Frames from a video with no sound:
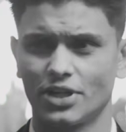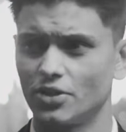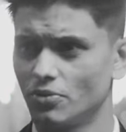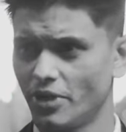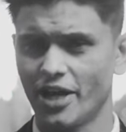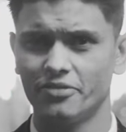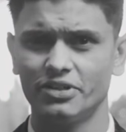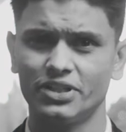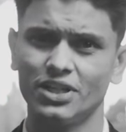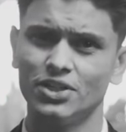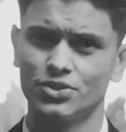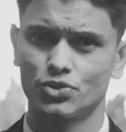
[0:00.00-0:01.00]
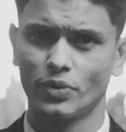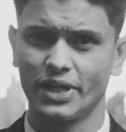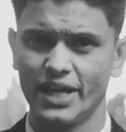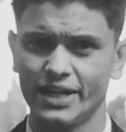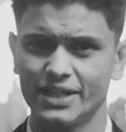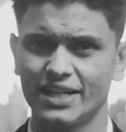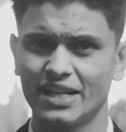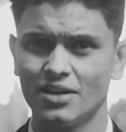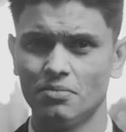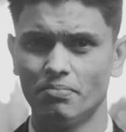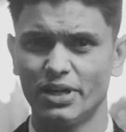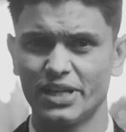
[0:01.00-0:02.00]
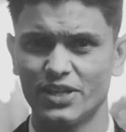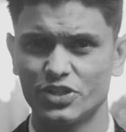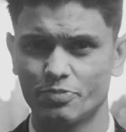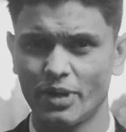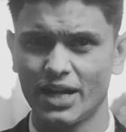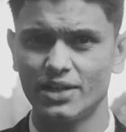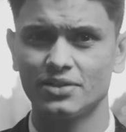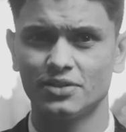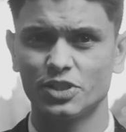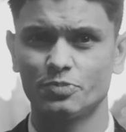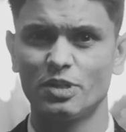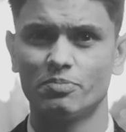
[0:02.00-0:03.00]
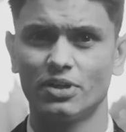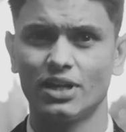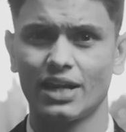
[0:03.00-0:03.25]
I don't have it, so I hate it. Money is bad. Rich people are